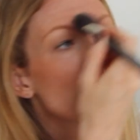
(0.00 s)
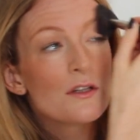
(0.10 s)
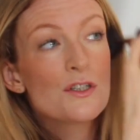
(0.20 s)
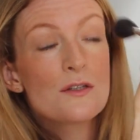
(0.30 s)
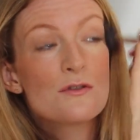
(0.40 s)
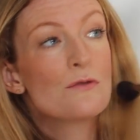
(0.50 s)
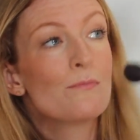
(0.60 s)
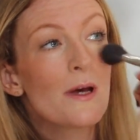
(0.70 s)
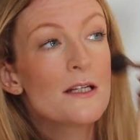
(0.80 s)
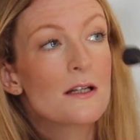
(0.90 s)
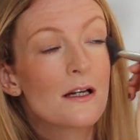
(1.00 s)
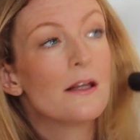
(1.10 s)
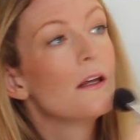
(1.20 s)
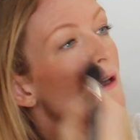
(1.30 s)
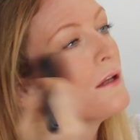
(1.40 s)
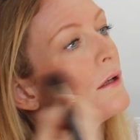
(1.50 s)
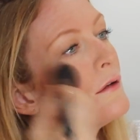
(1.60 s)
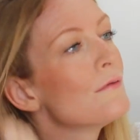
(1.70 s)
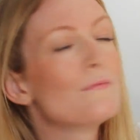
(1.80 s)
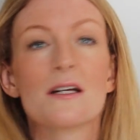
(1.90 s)
It just basically
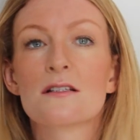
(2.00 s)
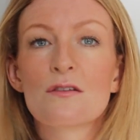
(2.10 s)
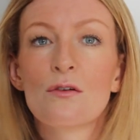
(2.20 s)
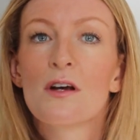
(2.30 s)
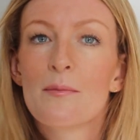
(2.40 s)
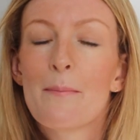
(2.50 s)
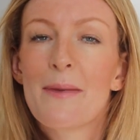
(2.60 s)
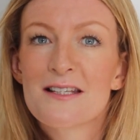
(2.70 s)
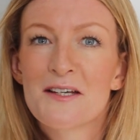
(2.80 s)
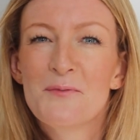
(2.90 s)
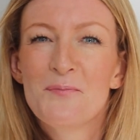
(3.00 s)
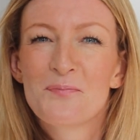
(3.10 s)
makes us all look a bit better.